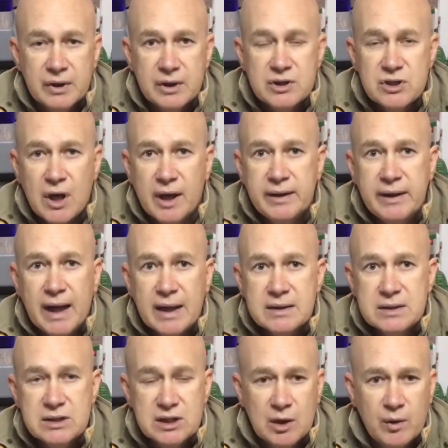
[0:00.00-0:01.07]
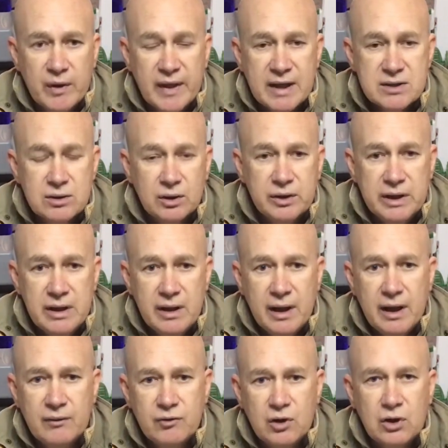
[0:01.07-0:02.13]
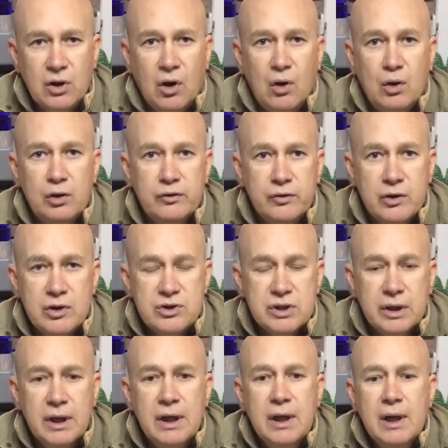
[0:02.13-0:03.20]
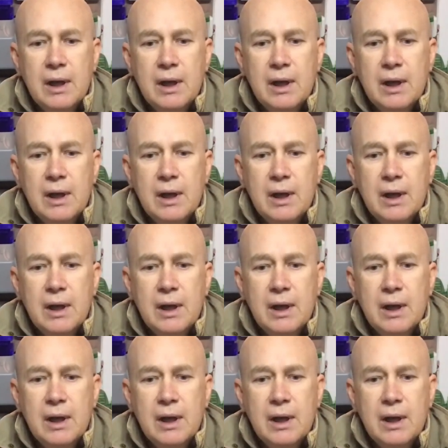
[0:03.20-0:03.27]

Chitax and so on, that's not in there. I've got an old version.